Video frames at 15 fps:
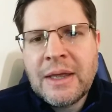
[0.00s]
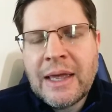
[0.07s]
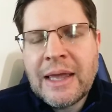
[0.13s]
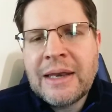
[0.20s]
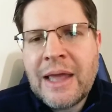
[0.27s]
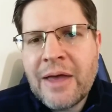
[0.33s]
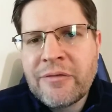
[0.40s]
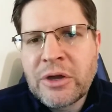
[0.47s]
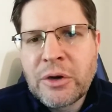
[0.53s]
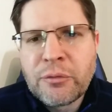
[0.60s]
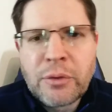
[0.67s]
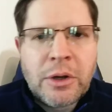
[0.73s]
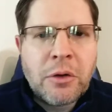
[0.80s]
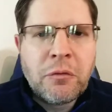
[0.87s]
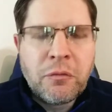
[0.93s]
and having a
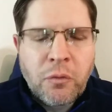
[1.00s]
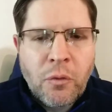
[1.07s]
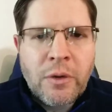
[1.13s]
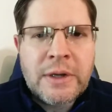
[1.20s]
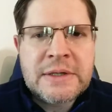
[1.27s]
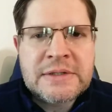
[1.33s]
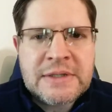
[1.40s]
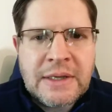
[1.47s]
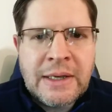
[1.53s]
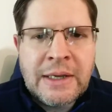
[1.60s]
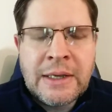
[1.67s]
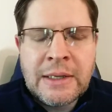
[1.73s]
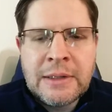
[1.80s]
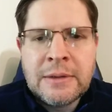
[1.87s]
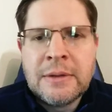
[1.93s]
real voice
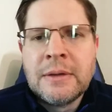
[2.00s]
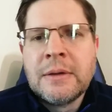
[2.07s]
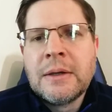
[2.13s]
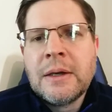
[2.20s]
in